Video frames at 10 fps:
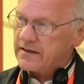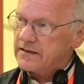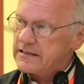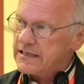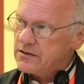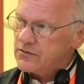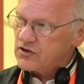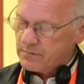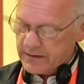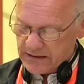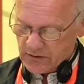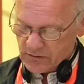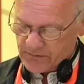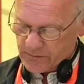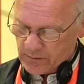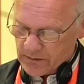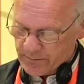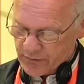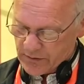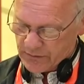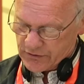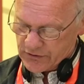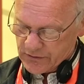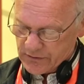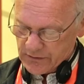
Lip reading: continues to be a useful approach